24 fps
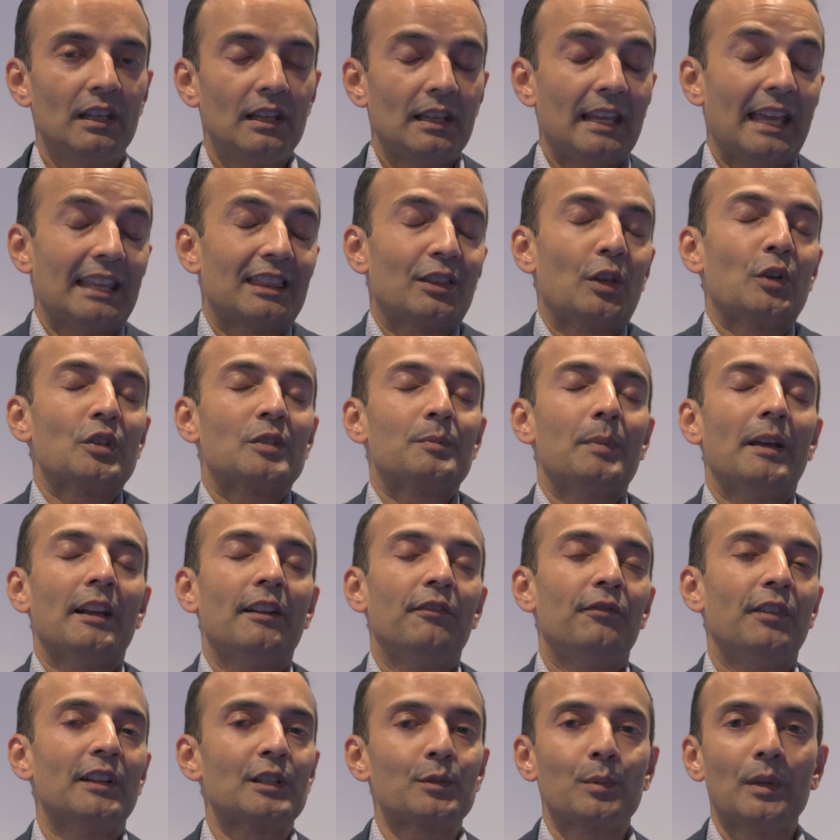get those
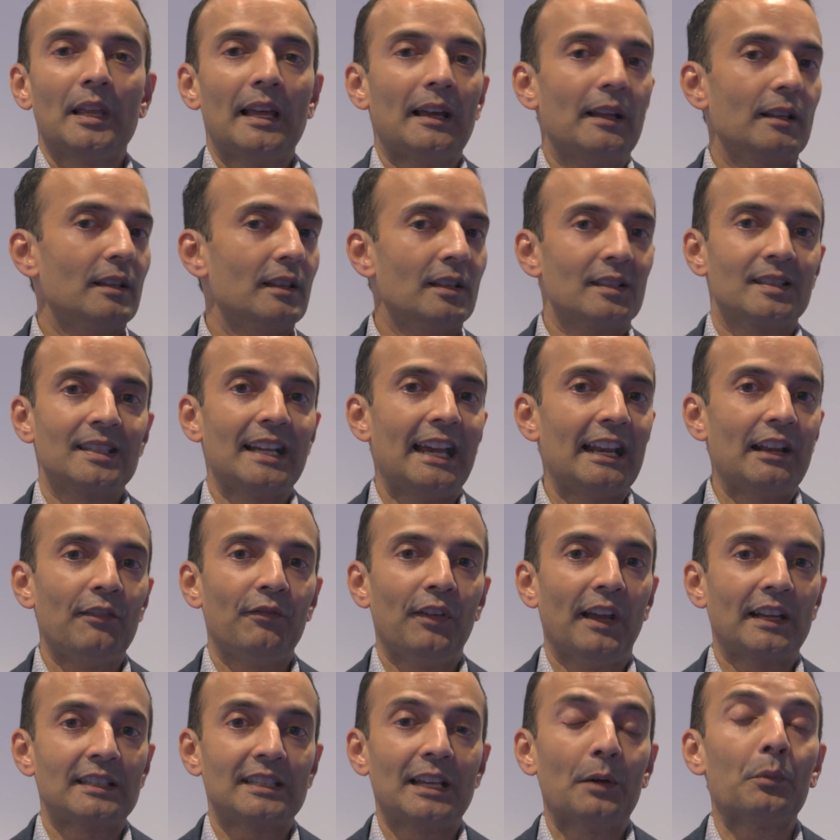benefits without the side
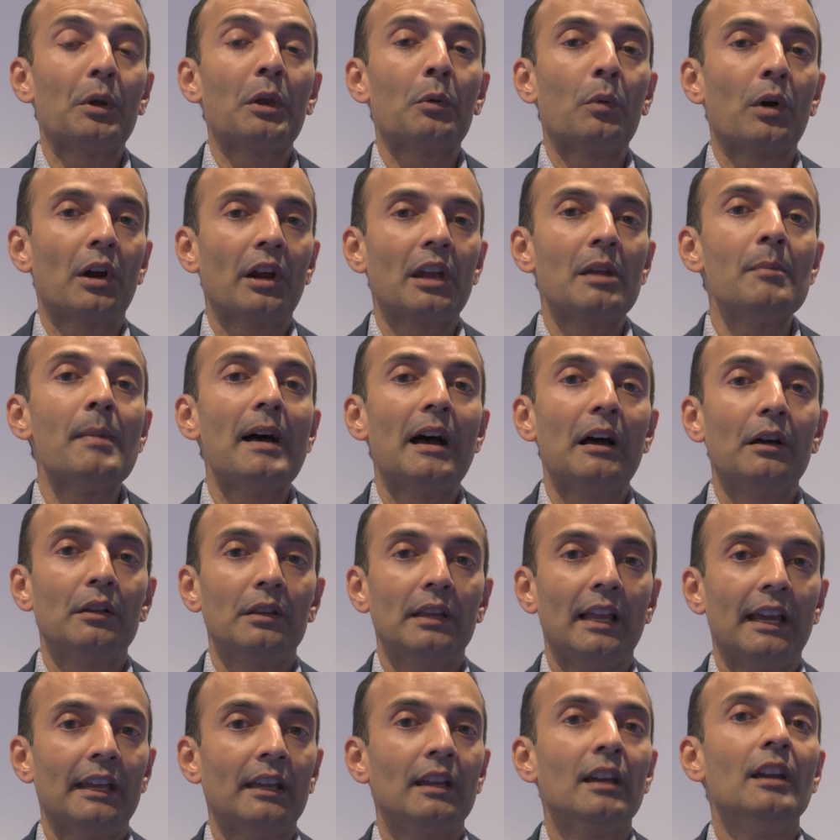effects that we worry about,
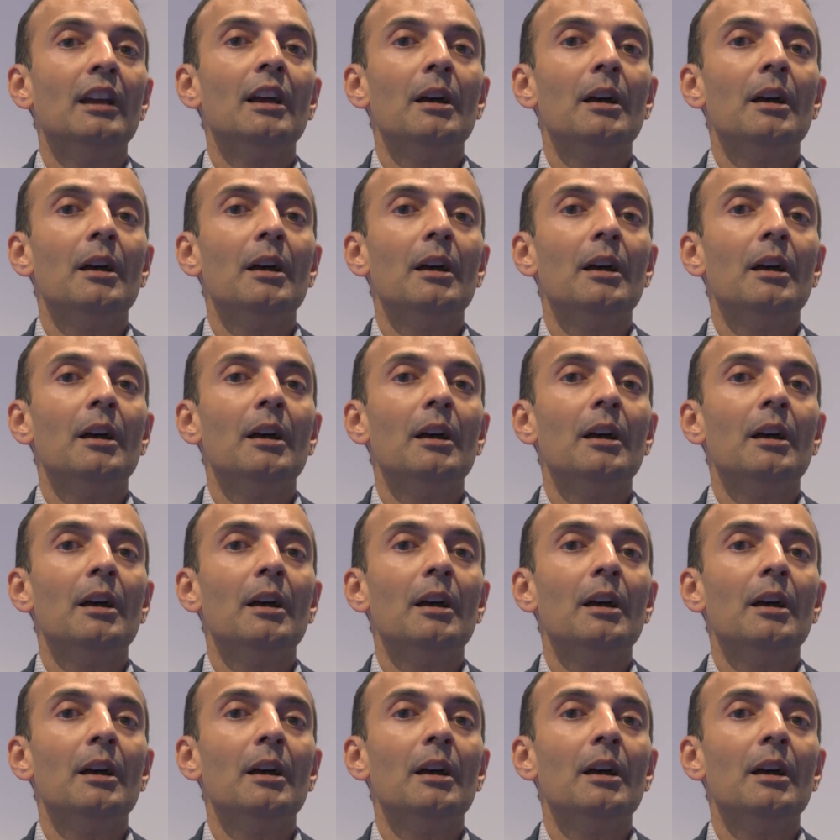like